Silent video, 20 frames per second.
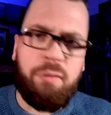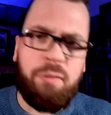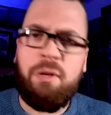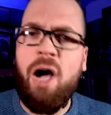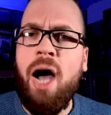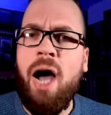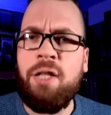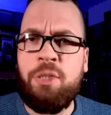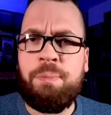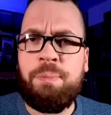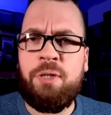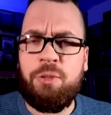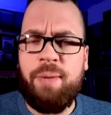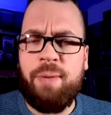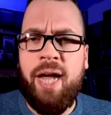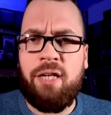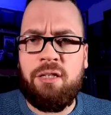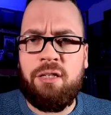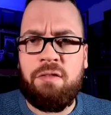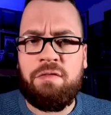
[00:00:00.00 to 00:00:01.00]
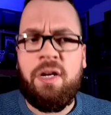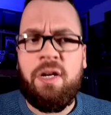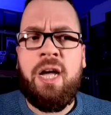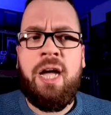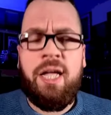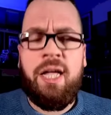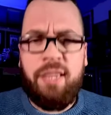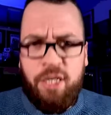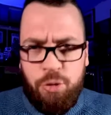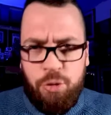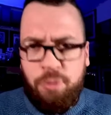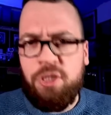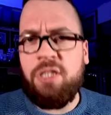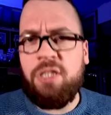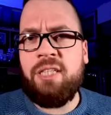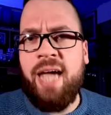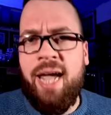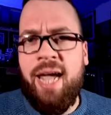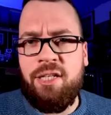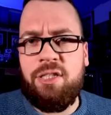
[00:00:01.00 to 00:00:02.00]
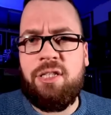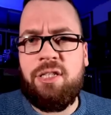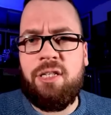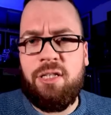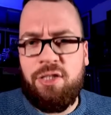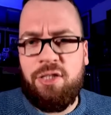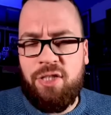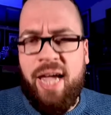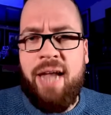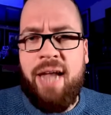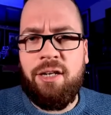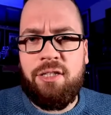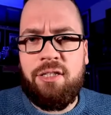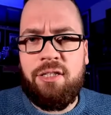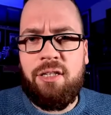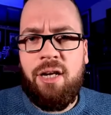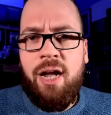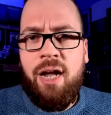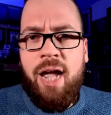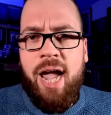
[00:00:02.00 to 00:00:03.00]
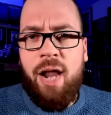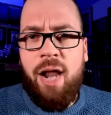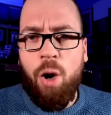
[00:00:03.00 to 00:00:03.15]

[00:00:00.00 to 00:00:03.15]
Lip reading: from God's perspective, this was a test sent